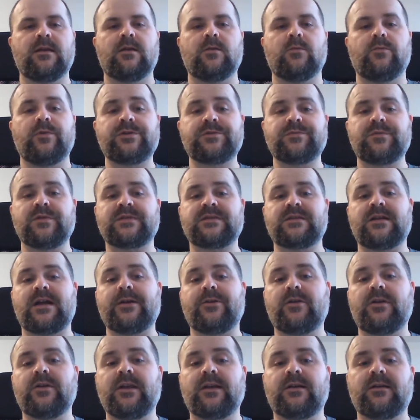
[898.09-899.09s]
which was
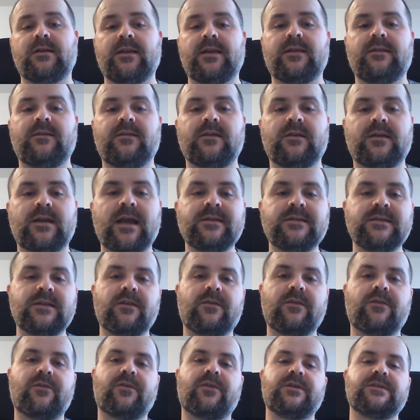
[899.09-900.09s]
ironically the
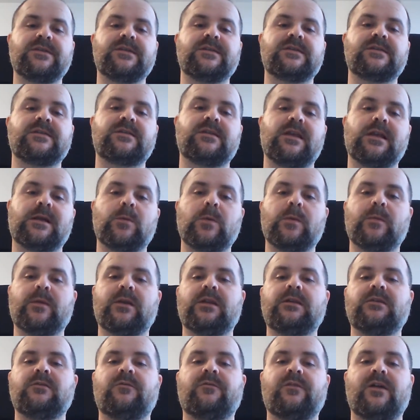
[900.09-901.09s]
1930s equivalent of